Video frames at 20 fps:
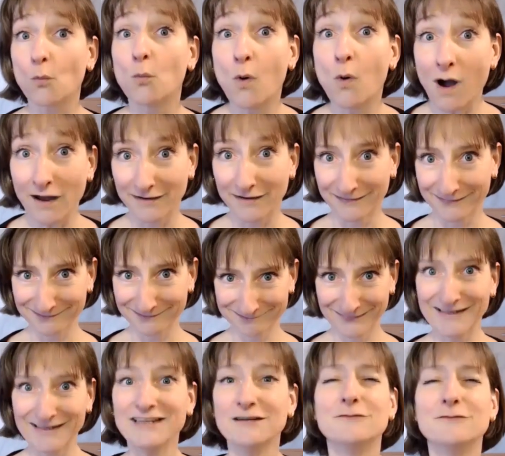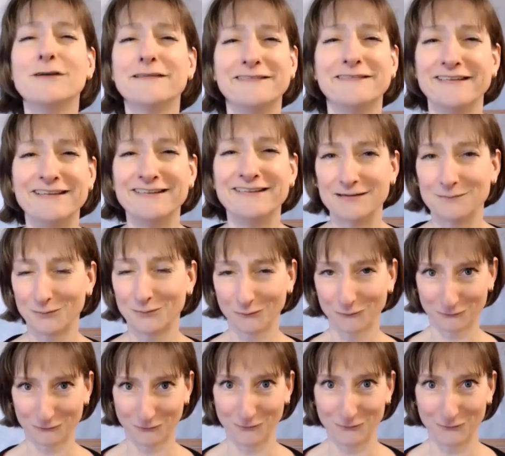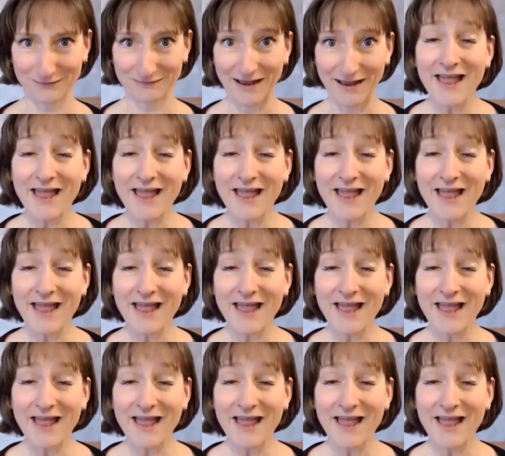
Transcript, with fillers: one irresistible food.